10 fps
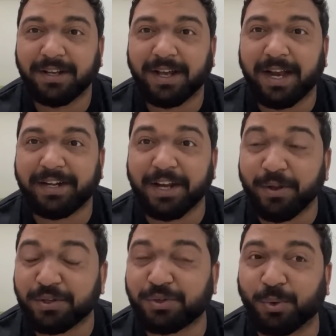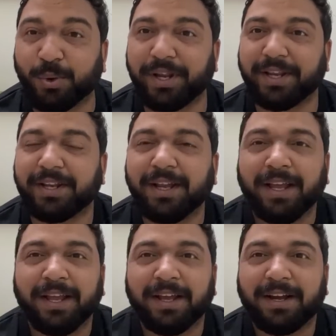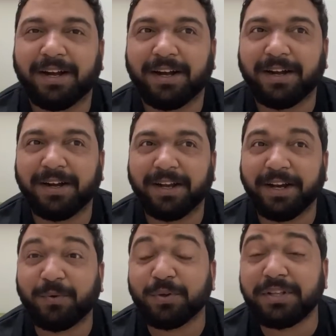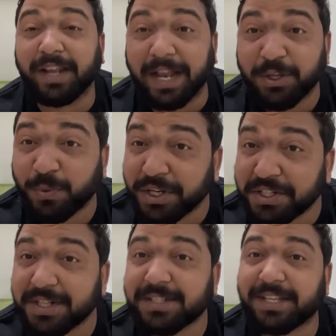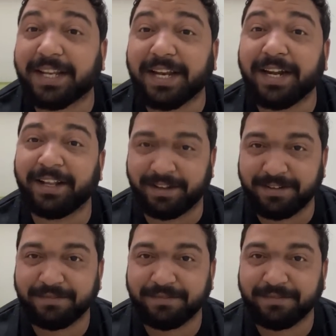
I tell you a story. Uh, it was graduation second year.